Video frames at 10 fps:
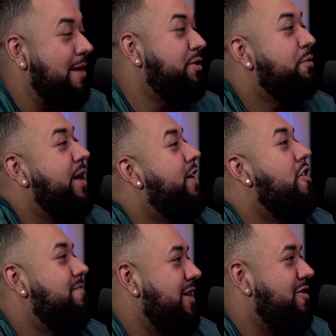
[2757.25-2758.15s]
I'm still paying
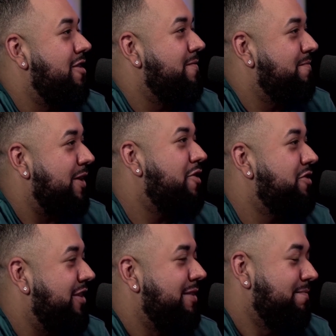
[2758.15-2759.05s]
off my car. My
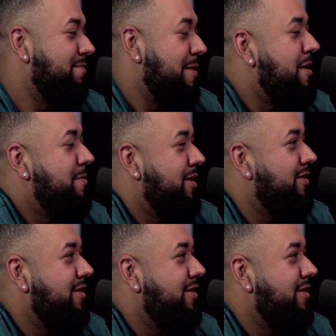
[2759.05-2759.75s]
car's like my baby.